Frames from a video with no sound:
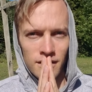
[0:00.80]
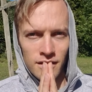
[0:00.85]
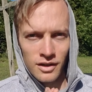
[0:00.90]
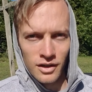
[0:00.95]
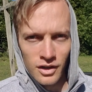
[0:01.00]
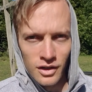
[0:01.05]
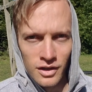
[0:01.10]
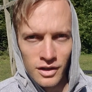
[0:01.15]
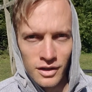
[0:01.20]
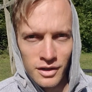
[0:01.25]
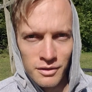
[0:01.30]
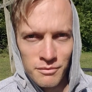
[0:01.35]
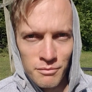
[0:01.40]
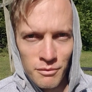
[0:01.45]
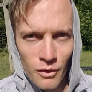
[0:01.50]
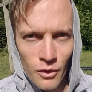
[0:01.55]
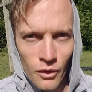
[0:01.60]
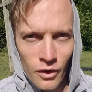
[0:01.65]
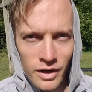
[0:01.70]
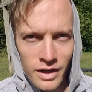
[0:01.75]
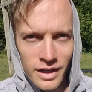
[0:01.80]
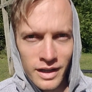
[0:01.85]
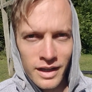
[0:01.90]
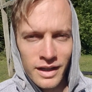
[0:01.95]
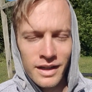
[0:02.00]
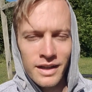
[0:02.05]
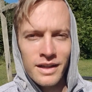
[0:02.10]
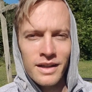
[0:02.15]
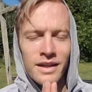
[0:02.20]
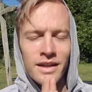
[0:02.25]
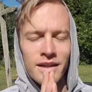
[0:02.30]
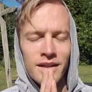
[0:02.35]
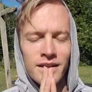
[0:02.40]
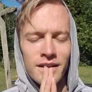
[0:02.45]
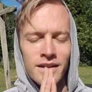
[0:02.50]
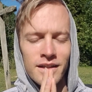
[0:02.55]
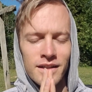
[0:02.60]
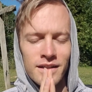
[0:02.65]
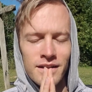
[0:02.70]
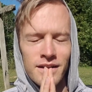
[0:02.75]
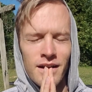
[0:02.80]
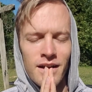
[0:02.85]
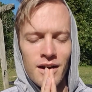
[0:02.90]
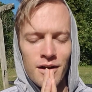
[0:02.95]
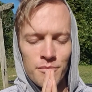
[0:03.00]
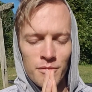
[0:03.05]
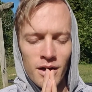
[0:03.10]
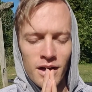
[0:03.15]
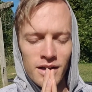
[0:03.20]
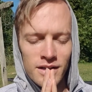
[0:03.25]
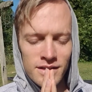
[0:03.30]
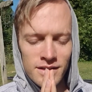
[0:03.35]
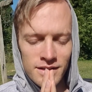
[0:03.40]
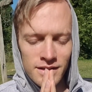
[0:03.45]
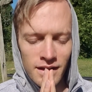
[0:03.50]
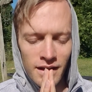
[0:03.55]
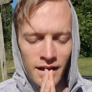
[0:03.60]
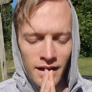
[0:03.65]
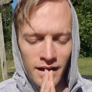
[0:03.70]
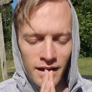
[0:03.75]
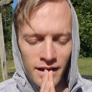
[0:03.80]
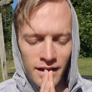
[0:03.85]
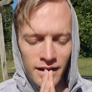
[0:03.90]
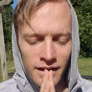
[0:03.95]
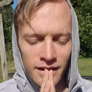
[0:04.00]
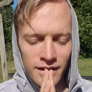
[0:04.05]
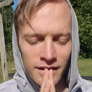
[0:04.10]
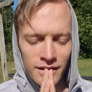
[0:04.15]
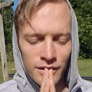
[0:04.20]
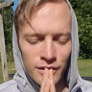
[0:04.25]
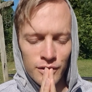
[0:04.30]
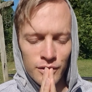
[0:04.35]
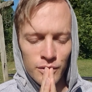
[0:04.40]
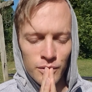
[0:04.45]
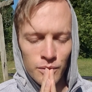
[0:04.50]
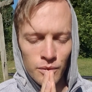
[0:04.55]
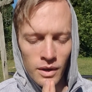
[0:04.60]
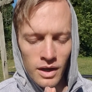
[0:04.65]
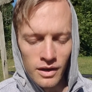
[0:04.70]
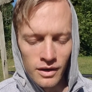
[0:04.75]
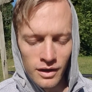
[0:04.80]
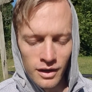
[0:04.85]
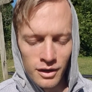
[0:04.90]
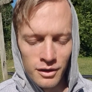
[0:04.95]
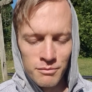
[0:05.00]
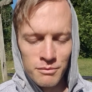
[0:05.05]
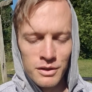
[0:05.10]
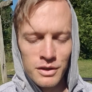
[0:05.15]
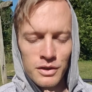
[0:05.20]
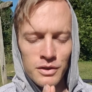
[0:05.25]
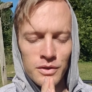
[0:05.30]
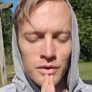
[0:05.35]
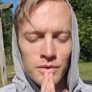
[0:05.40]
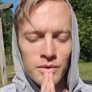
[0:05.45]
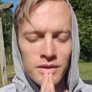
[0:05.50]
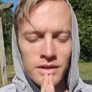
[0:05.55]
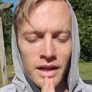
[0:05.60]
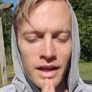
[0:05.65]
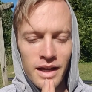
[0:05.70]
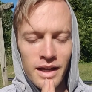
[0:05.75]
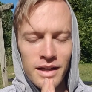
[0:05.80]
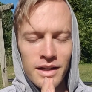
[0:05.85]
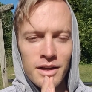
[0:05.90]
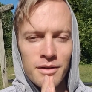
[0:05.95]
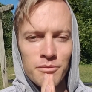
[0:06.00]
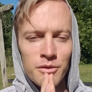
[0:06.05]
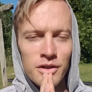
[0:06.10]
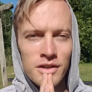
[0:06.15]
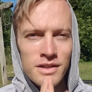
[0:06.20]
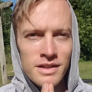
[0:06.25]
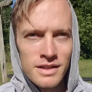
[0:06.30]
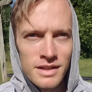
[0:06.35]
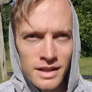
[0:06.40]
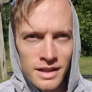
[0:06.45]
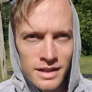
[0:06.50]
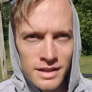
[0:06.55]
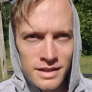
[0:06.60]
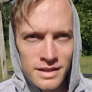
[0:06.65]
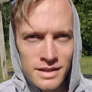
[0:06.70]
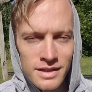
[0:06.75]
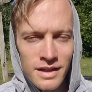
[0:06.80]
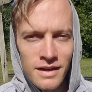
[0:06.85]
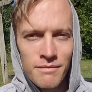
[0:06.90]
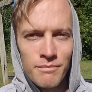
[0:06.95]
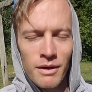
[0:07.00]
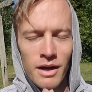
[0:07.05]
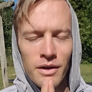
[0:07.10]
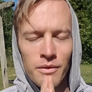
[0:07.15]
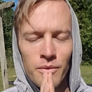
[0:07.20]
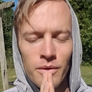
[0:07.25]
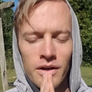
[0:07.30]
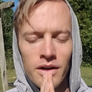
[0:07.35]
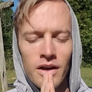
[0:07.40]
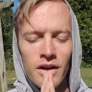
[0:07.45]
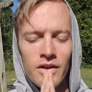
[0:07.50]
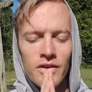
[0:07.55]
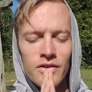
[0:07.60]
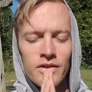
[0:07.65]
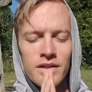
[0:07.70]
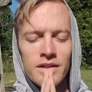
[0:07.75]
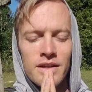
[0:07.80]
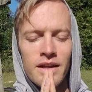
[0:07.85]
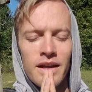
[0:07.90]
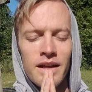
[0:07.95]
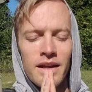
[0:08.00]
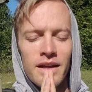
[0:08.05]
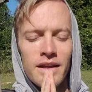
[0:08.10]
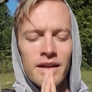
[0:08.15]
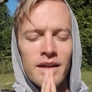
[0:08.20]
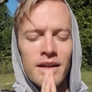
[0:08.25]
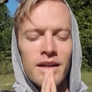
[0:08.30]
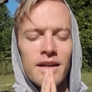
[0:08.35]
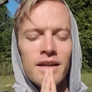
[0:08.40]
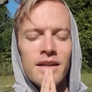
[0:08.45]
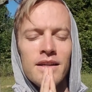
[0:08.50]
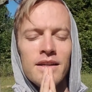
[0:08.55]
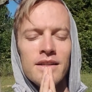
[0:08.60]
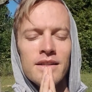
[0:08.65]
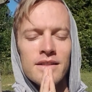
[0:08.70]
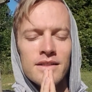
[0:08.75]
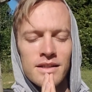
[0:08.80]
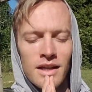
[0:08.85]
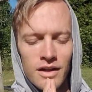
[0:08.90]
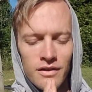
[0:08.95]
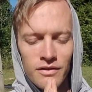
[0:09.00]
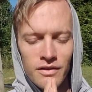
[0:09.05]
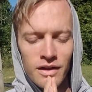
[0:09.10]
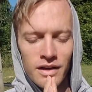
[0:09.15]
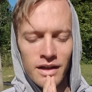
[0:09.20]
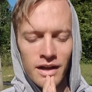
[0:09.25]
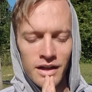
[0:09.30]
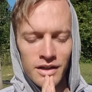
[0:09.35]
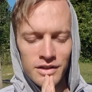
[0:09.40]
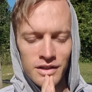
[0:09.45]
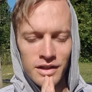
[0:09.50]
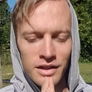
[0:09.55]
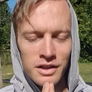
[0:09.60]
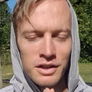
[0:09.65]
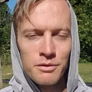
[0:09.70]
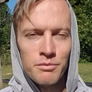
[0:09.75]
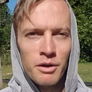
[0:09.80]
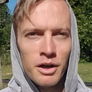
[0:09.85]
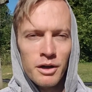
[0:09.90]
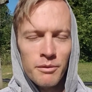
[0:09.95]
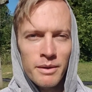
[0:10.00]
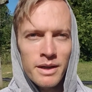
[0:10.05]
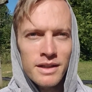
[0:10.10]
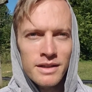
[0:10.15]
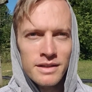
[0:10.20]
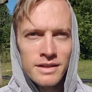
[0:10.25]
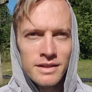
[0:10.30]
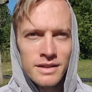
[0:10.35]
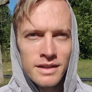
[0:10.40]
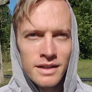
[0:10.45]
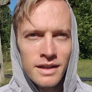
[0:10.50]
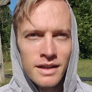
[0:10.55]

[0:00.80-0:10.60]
Good morning, namaste. Welcome to day number 6 of my 100-day self-connection experiment,